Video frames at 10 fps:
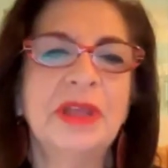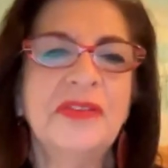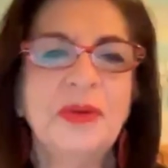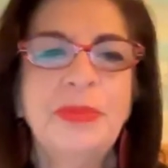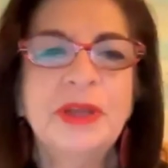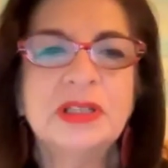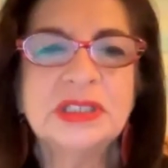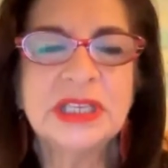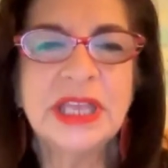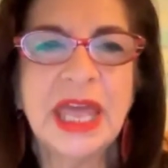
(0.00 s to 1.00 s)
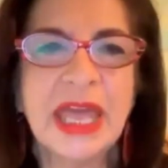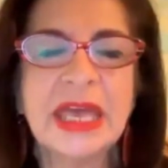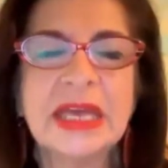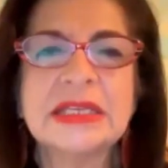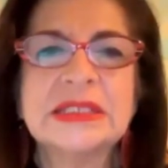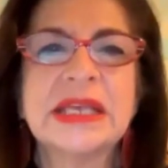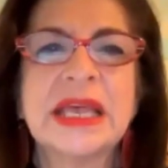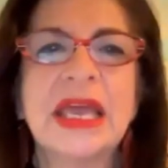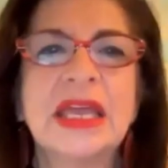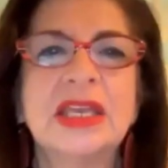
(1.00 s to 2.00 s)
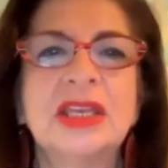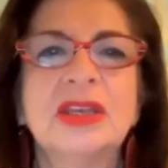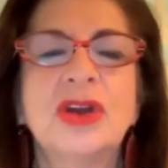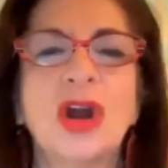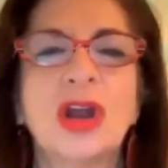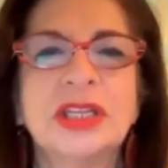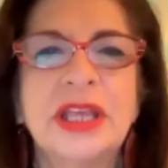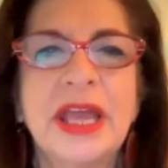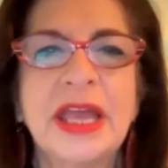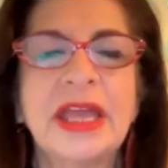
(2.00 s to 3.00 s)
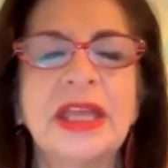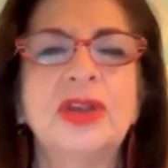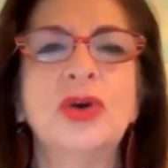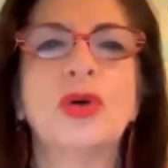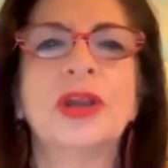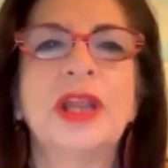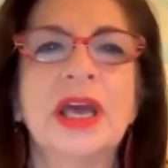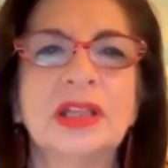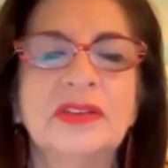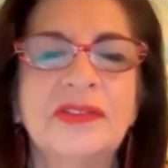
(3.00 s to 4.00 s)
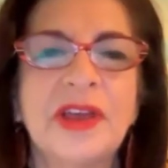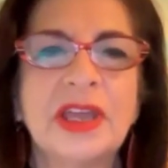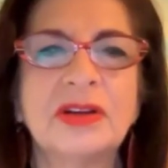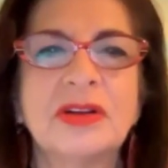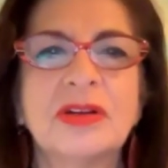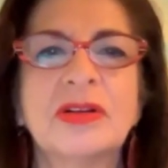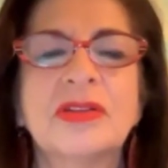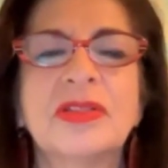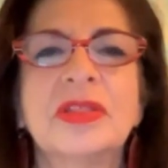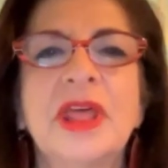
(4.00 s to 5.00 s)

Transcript: if a building has a guardian or an elevator,